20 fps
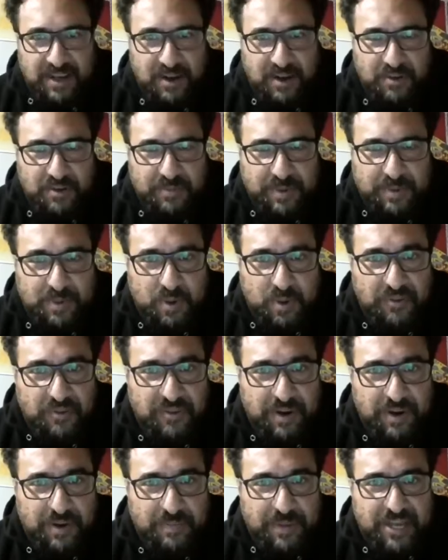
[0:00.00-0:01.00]
lot of people who are
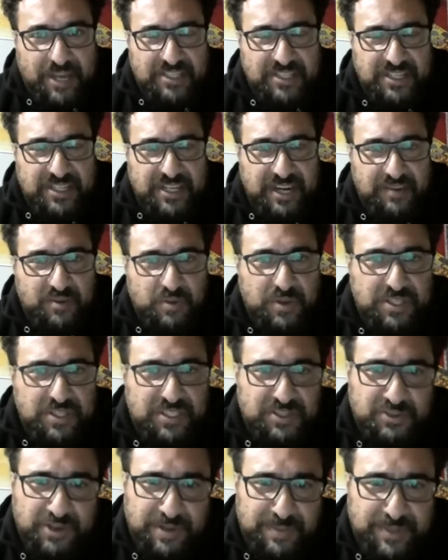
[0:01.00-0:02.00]
very passionate. Everyone's
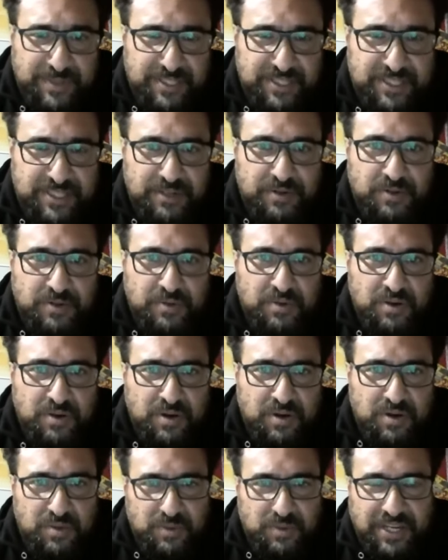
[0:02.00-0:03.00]
dreamers.
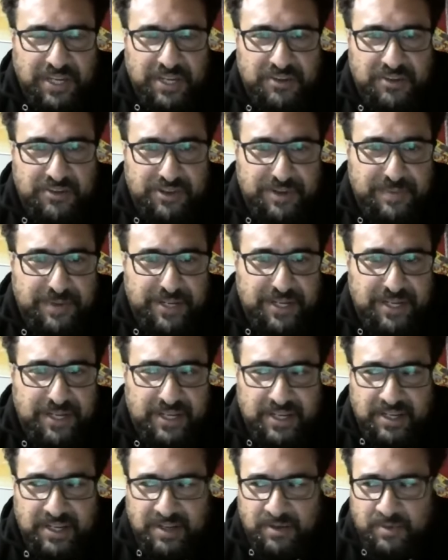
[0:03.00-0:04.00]
We can dream it.
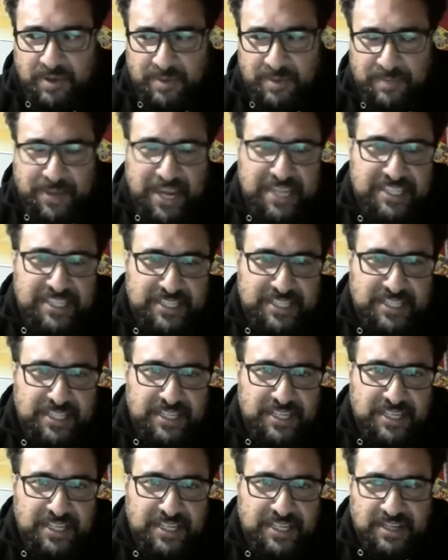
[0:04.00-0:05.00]
We're passionate.
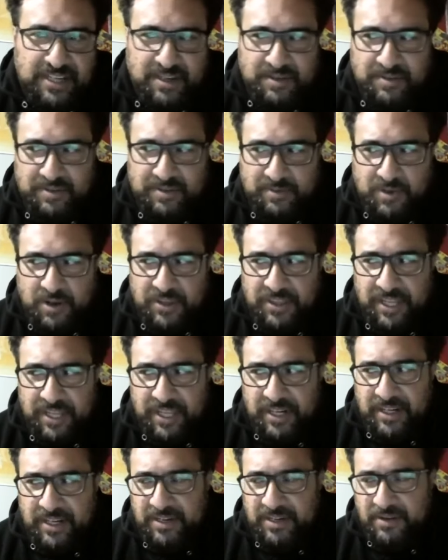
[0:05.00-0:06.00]
We've got
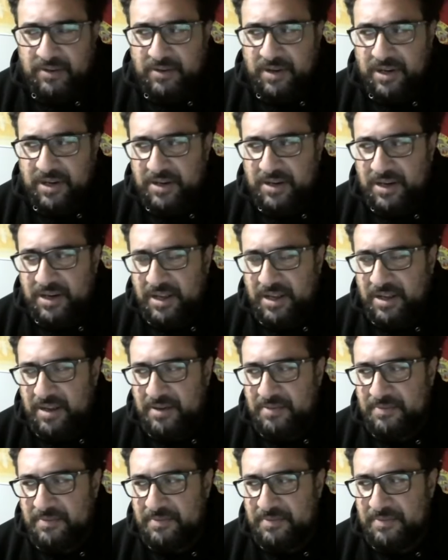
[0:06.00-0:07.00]
that,
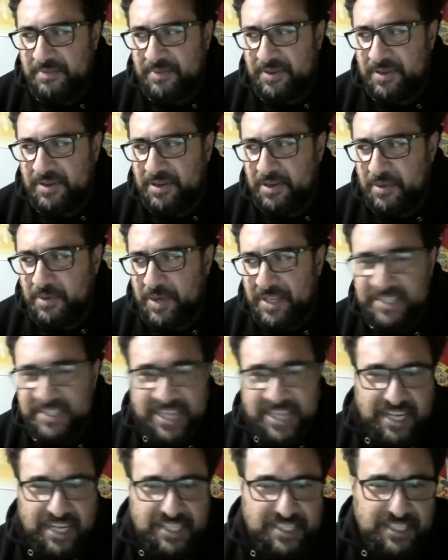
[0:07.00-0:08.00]
we are
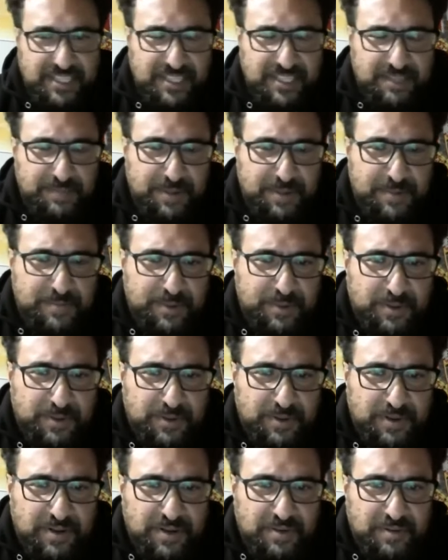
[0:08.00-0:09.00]
talented people.
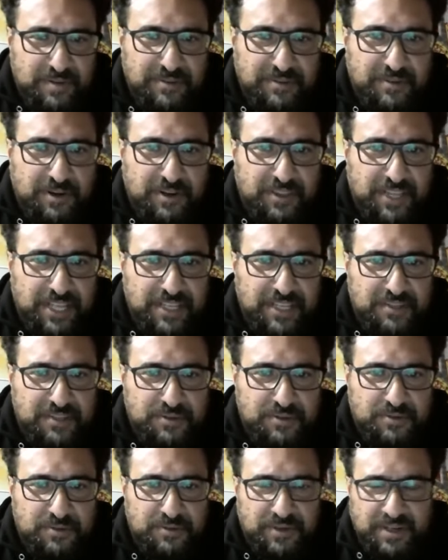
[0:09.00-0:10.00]
We've got that
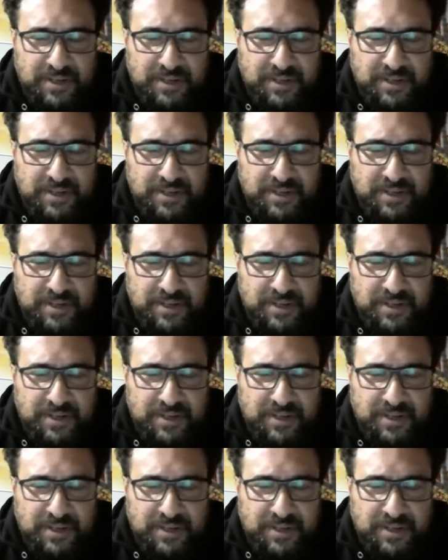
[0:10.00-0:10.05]
too.